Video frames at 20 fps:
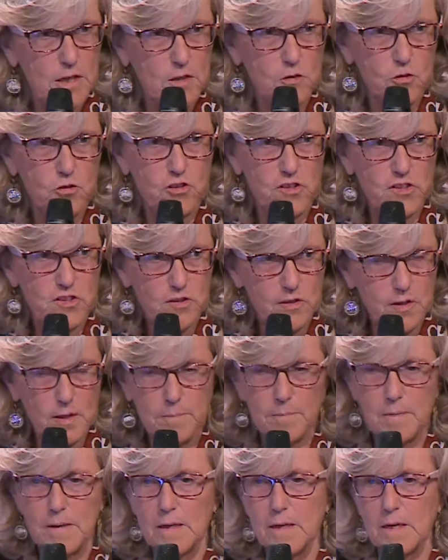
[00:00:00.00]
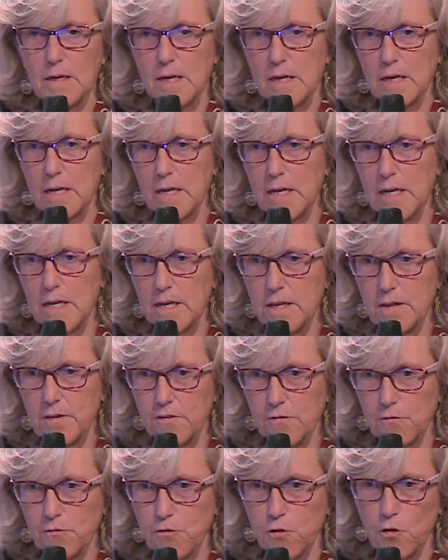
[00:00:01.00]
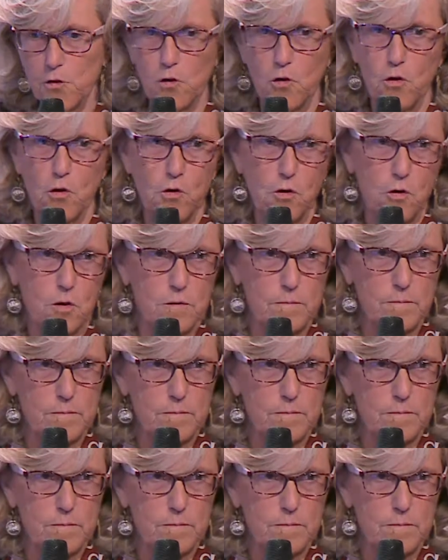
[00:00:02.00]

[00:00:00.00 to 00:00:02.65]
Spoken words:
ecosystem is for all